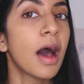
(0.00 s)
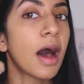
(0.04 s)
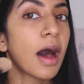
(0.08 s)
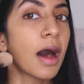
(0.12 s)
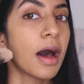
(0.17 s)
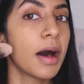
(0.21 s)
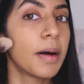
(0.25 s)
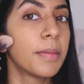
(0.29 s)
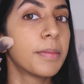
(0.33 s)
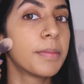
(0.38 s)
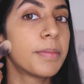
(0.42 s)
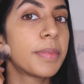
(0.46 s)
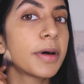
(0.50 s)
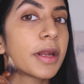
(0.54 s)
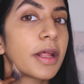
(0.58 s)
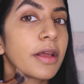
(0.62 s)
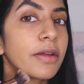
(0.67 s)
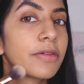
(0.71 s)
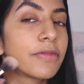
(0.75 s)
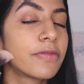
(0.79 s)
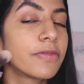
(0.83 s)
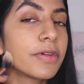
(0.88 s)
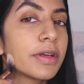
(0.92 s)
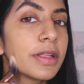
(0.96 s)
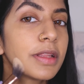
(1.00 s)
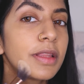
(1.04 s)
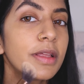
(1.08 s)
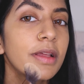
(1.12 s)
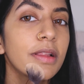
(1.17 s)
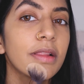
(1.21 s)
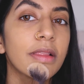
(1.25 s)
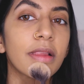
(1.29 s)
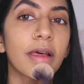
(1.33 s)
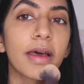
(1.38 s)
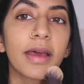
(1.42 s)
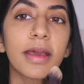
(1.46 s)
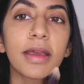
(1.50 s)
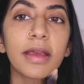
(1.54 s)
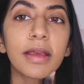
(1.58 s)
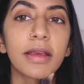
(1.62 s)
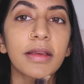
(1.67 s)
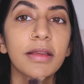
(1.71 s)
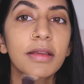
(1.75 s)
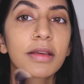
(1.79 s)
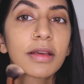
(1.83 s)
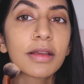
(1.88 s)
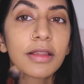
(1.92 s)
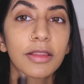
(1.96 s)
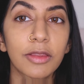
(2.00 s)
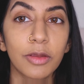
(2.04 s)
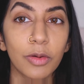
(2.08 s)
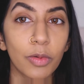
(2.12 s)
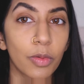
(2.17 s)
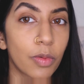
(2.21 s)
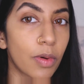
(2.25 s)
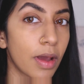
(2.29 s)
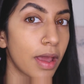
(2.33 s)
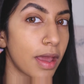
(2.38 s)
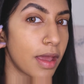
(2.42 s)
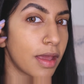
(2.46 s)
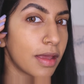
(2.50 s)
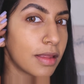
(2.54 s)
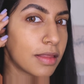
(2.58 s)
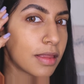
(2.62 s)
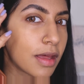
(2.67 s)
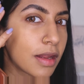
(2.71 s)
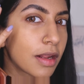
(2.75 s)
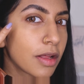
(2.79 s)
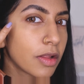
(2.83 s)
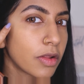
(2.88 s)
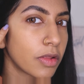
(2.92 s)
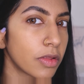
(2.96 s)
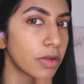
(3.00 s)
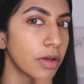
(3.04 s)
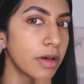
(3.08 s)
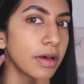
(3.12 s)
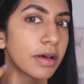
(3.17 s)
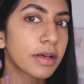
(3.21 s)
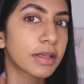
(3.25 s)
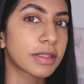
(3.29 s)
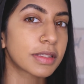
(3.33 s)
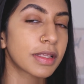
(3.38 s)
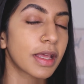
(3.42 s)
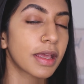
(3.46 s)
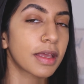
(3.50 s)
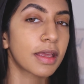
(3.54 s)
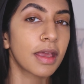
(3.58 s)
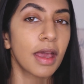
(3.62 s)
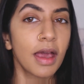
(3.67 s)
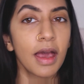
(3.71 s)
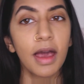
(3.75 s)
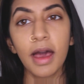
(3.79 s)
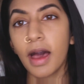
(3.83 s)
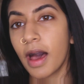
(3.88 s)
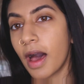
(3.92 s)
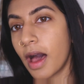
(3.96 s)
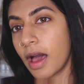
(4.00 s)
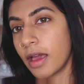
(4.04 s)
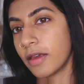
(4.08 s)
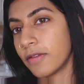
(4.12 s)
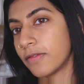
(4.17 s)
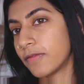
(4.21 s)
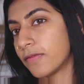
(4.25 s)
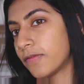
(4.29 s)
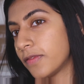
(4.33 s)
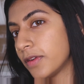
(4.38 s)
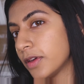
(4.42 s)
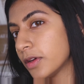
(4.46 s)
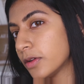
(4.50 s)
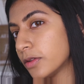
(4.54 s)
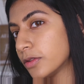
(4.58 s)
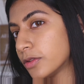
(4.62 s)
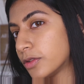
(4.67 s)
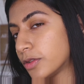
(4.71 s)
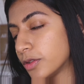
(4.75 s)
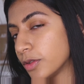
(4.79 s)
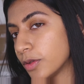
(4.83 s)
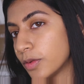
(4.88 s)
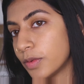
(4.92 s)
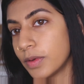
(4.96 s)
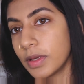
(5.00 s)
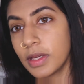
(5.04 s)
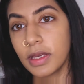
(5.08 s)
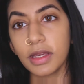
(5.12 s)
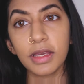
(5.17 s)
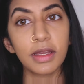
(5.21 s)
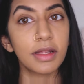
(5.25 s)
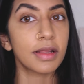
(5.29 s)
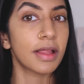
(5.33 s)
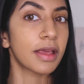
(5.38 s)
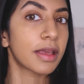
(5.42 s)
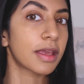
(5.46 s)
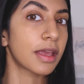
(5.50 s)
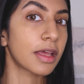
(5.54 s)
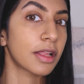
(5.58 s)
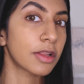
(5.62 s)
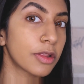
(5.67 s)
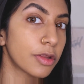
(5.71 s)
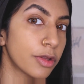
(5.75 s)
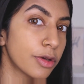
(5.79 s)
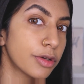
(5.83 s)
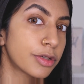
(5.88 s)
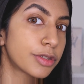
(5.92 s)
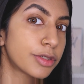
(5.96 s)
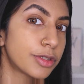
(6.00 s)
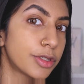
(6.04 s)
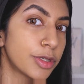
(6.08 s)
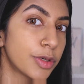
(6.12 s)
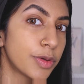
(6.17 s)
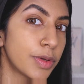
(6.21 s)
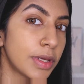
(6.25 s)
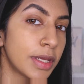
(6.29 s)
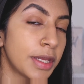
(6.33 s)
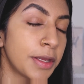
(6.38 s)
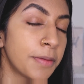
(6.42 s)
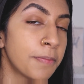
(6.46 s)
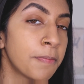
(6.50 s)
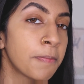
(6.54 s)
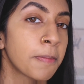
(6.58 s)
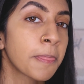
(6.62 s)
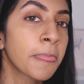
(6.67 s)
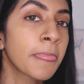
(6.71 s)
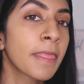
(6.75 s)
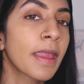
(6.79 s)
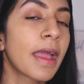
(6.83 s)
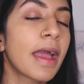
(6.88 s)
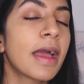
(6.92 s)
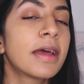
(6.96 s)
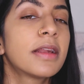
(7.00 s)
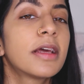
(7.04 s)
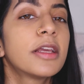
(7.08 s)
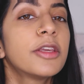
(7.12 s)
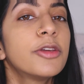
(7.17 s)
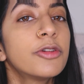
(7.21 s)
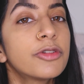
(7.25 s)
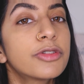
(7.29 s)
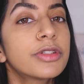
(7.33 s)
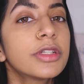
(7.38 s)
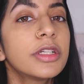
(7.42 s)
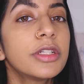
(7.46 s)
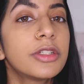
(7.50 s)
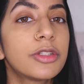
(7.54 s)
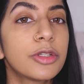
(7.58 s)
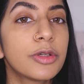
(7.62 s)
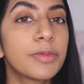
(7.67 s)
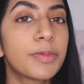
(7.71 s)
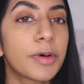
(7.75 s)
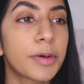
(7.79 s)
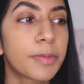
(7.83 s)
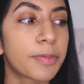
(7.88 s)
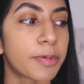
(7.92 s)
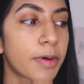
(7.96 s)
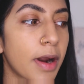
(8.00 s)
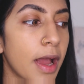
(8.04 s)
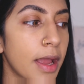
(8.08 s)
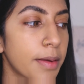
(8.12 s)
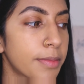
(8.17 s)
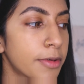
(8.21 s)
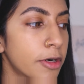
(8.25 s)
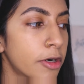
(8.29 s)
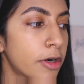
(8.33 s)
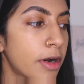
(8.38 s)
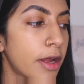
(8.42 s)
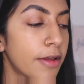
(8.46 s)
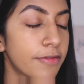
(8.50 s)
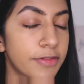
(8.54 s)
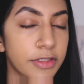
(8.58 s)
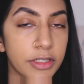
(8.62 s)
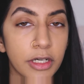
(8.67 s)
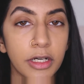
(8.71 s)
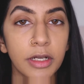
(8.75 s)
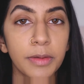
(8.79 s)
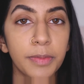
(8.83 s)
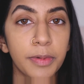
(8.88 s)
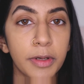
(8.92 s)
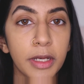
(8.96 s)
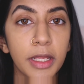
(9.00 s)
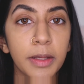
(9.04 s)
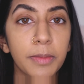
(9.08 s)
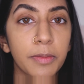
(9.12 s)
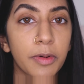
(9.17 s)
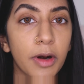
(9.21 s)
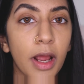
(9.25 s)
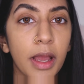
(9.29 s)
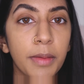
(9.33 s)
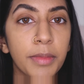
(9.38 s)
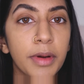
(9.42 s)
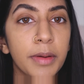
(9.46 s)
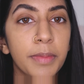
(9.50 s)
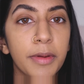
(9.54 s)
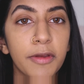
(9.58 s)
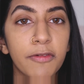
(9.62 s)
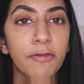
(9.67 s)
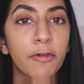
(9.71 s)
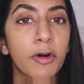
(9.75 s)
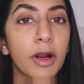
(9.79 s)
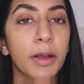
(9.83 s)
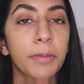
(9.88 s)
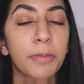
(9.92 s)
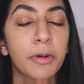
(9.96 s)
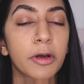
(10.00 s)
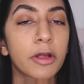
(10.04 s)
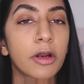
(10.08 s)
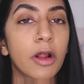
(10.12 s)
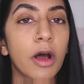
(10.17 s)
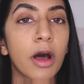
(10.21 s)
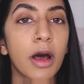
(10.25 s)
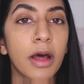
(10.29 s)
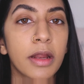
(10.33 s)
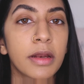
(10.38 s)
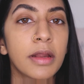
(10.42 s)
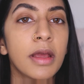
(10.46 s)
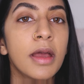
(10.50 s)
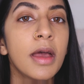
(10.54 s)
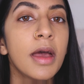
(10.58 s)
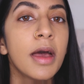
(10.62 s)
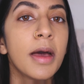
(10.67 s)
But I really like the way that it looks. Like, I feel dewy, like it looks dewy. And I usually do put primer. I've started putting primer before I put on